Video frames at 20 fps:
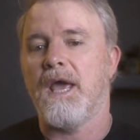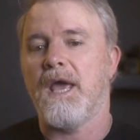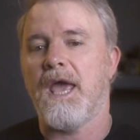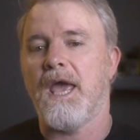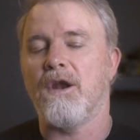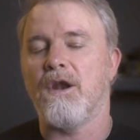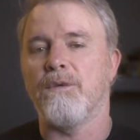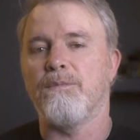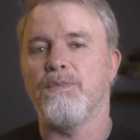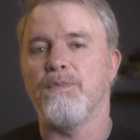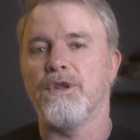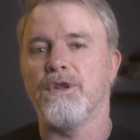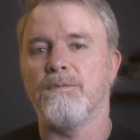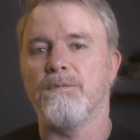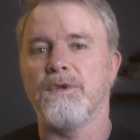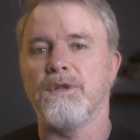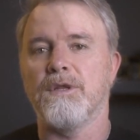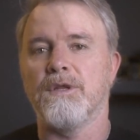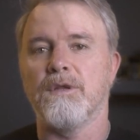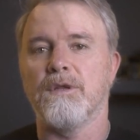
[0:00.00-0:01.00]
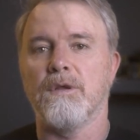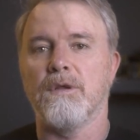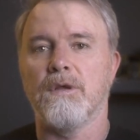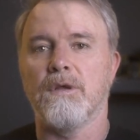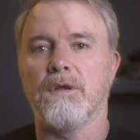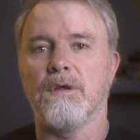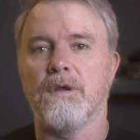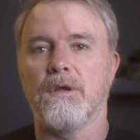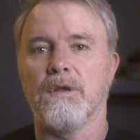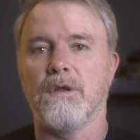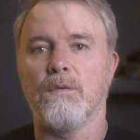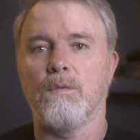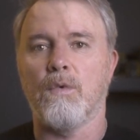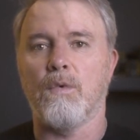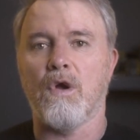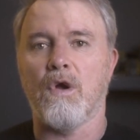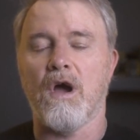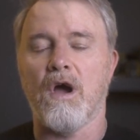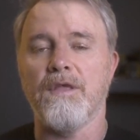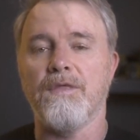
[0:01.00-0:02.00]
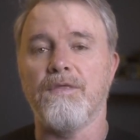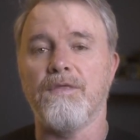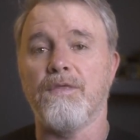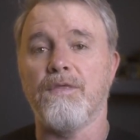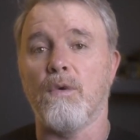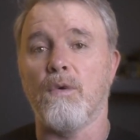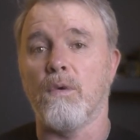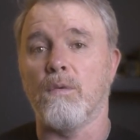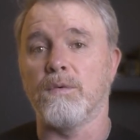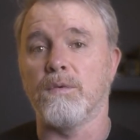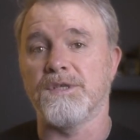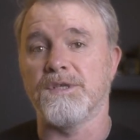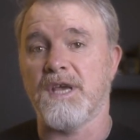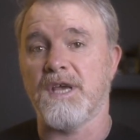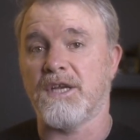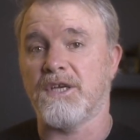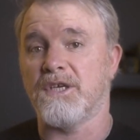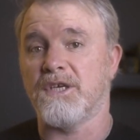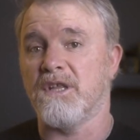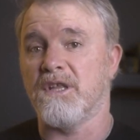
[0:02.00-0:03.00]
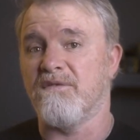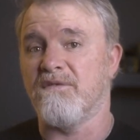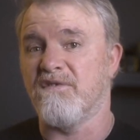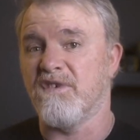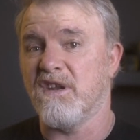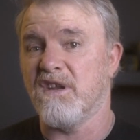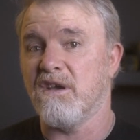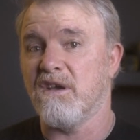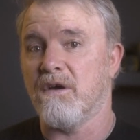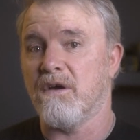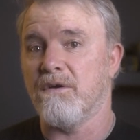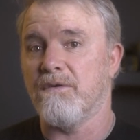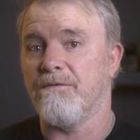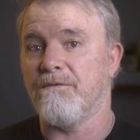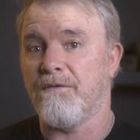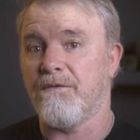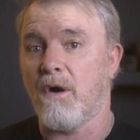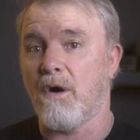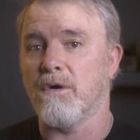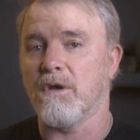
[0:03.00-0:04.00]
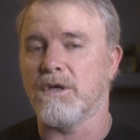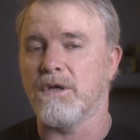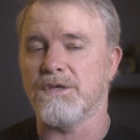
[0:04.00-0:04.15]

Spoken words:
and I'd put them in what I had thought was actually the video folder,